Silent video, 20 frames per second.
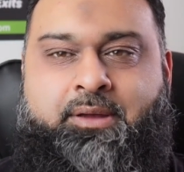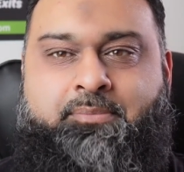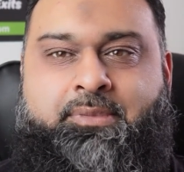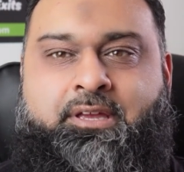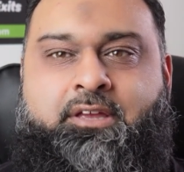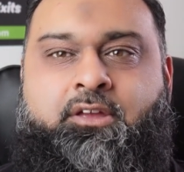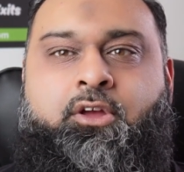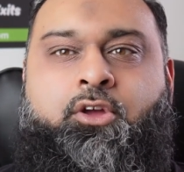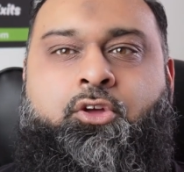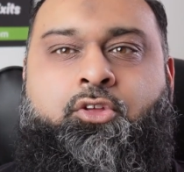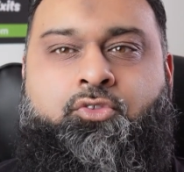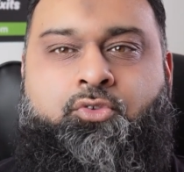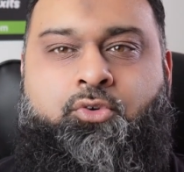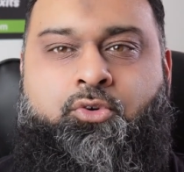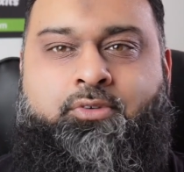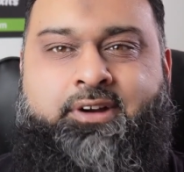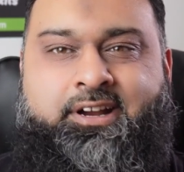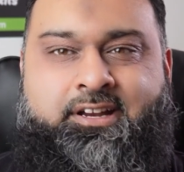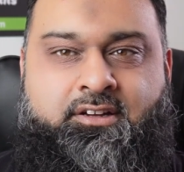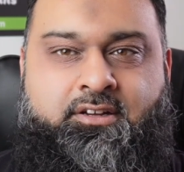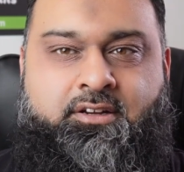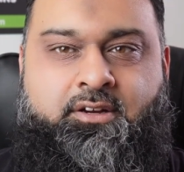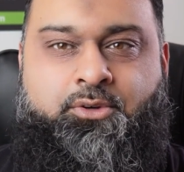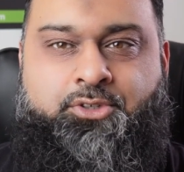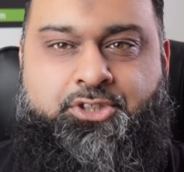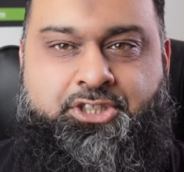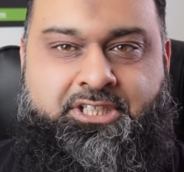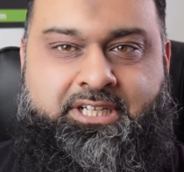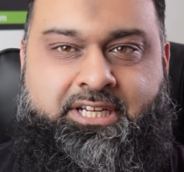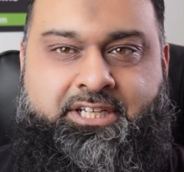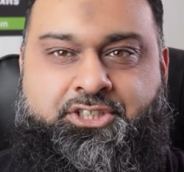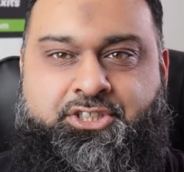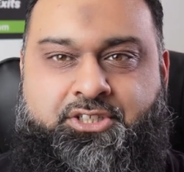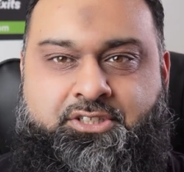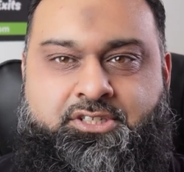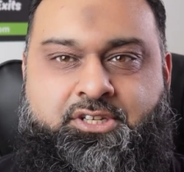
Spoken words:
me through great negotiation.